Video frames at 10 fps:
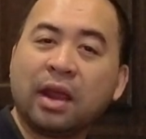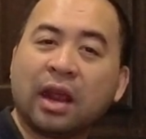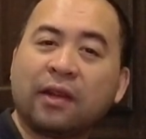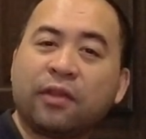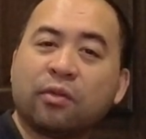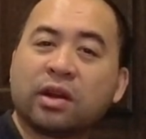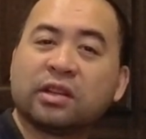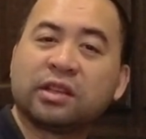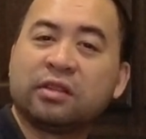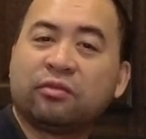And if you want
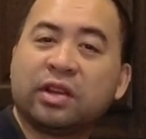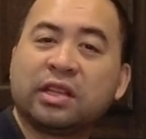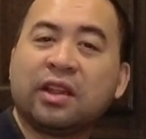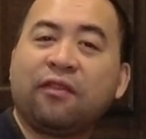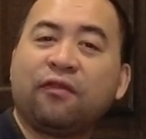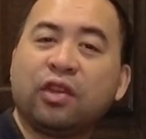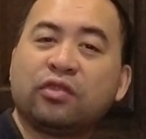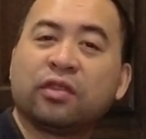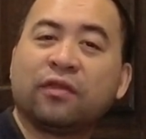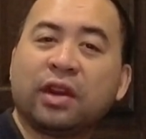to receive
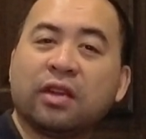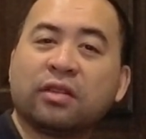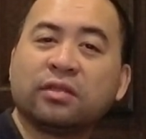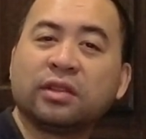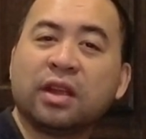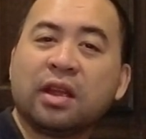future videos,